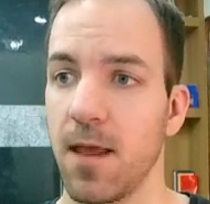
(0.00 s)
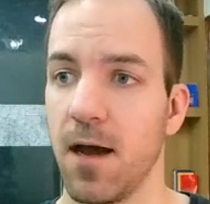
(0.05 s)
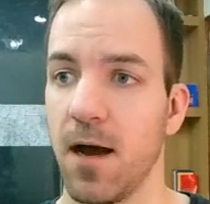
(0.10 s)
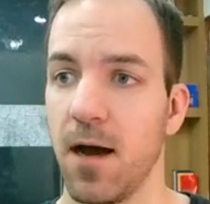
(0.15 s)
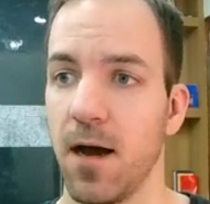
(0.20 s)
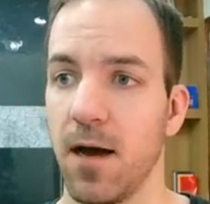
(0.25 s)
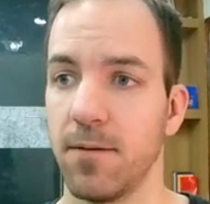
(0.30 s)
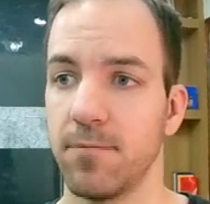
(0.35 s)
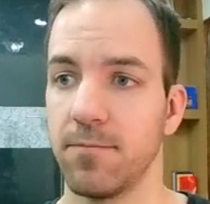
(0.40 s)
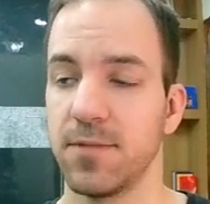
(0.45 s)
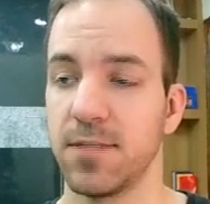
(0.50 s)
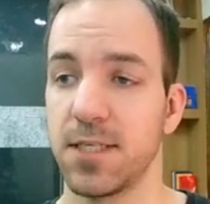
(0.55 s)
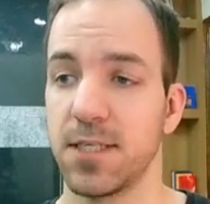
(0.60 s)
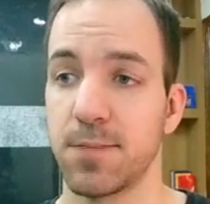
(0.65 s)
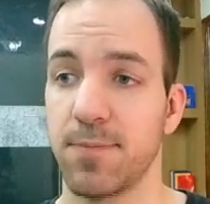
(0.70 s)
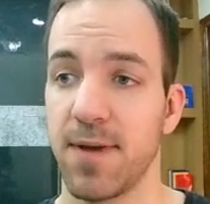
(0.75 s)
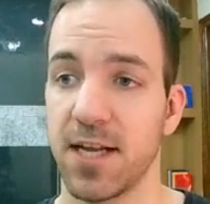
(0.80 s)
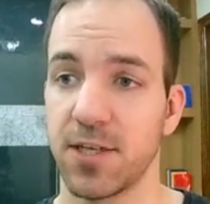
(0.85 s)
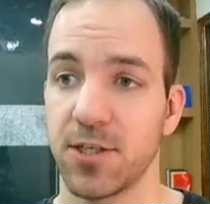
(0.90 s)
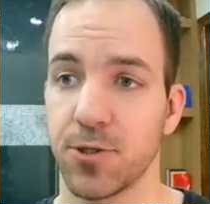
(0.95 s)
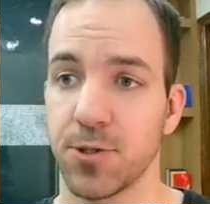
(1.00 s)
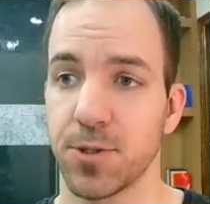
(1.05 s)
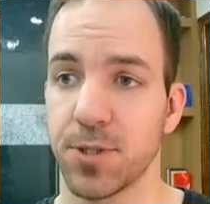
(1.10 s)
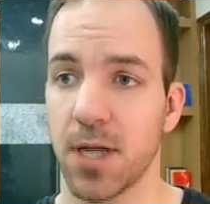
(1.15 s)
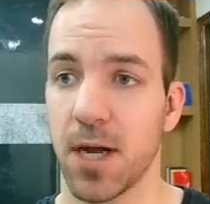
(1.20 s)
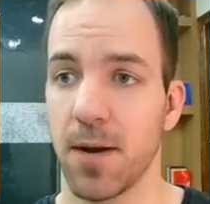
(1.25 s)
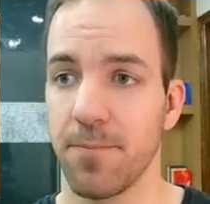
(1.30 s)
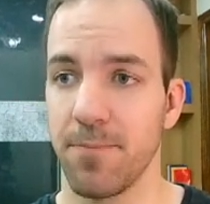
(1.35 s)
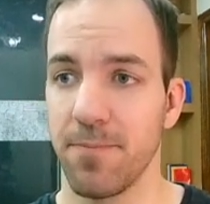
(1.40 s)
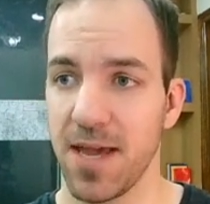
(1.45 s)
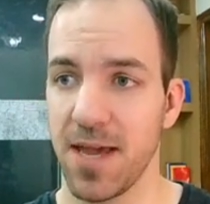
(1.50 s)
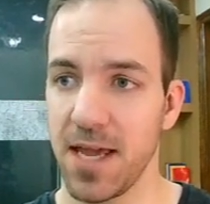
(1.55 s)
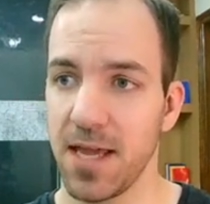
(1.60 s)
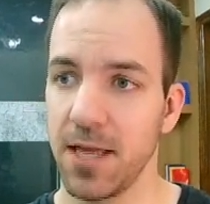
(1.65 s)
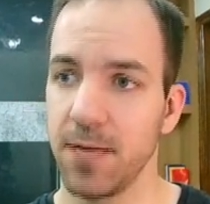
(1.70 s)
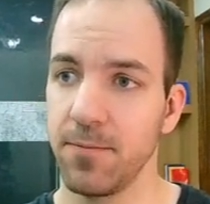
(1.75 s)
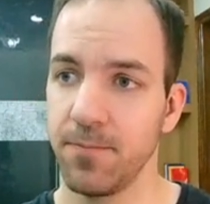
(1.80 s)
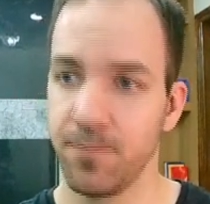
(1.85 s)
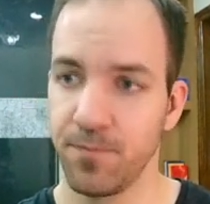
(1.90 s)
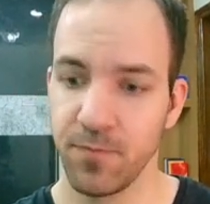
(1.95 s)

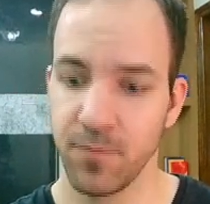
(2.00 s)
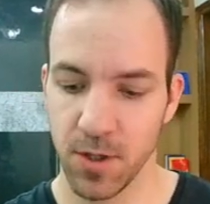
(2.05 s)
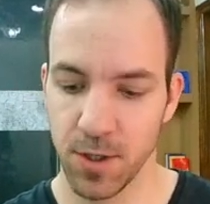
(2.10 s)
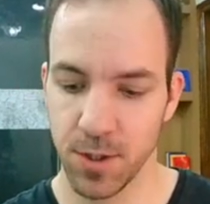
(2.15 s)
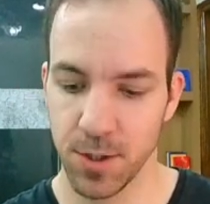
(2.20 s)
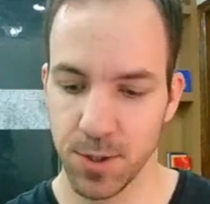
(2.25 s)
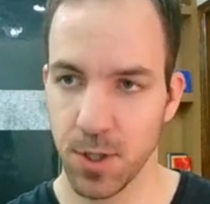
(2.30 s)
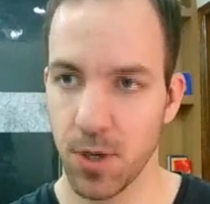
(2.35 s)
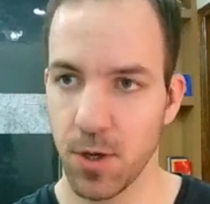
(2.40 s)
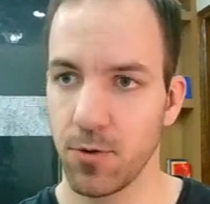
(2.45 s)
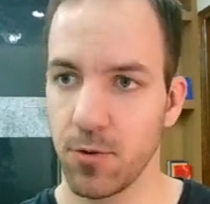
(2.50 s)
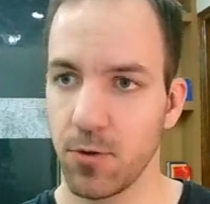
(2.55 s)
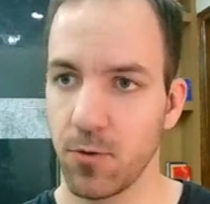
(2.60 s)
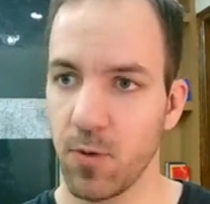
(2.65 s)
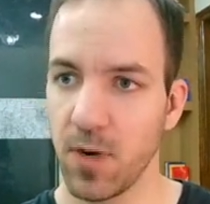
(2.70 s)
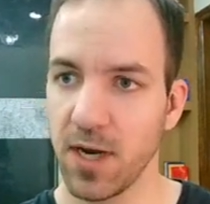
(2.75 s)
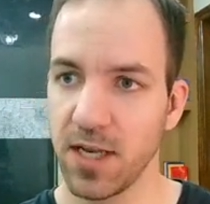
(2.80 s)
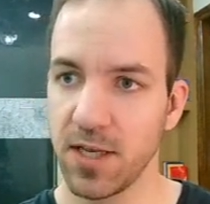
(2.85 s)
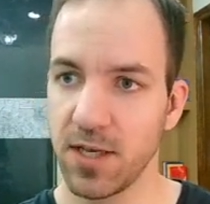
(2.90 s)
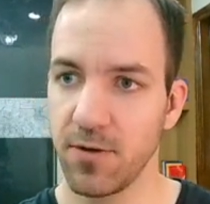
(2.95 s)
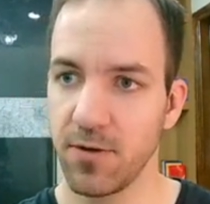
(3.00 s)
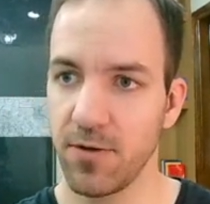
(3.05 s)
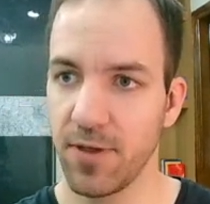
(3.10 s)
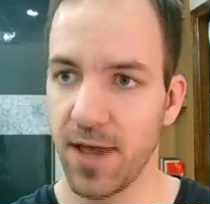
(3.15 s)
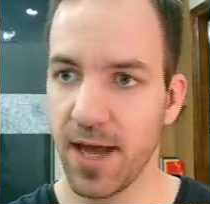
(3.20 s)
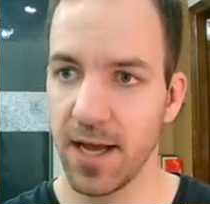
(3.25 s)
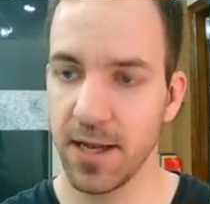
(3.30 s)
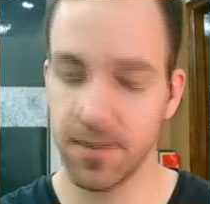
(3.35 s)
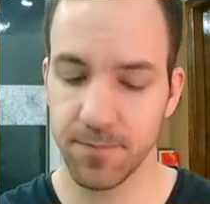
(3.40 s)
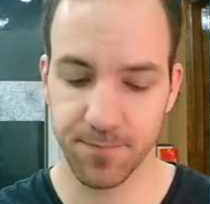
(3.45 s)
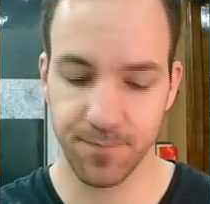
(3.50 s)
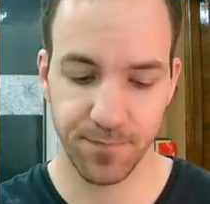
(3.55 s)
dispatchers.main. So the way to do that